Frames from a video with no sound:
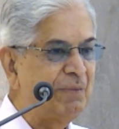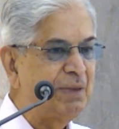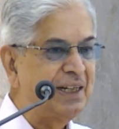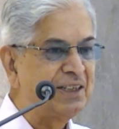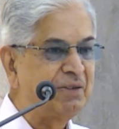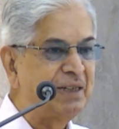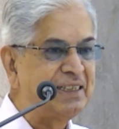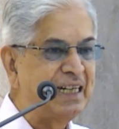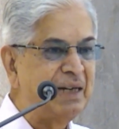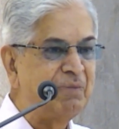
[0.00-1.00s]
But otherwise,
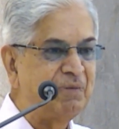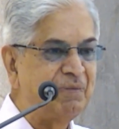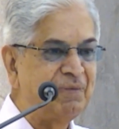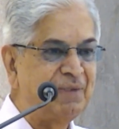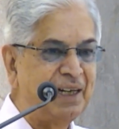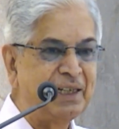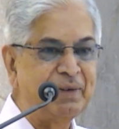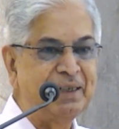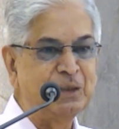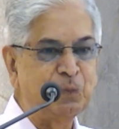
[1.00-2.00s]
I'm at
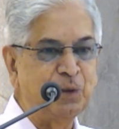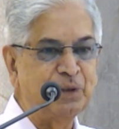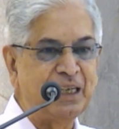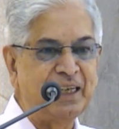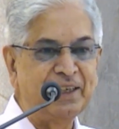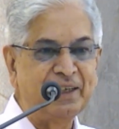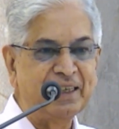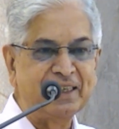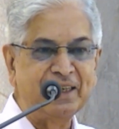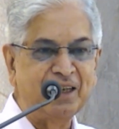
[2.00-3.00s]
your disposal and I can